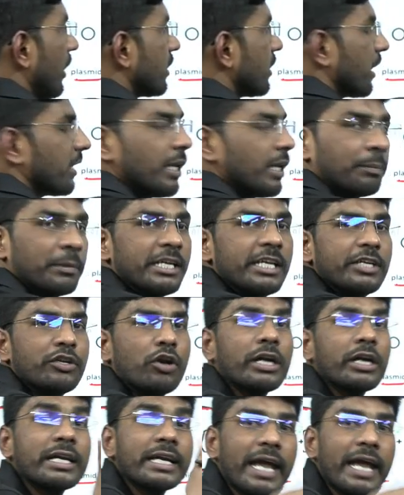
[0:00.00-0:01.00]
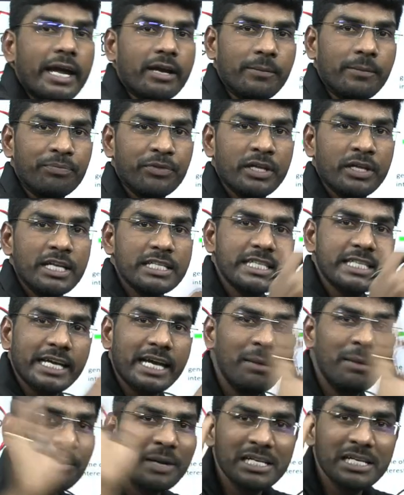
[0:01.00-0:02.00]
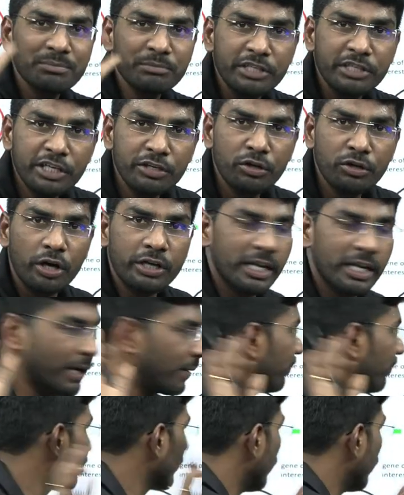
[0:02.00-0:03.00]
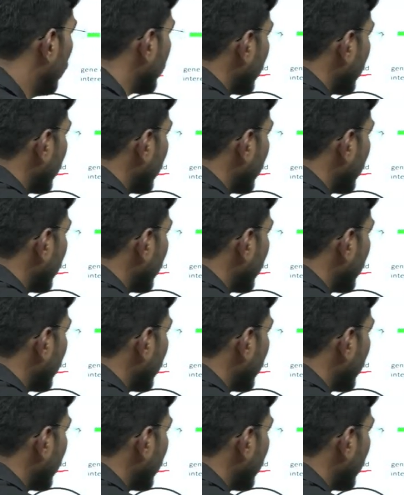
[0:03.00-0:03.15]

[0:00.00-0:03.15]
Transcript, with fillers: insert, did not take. The second plasmid did not take.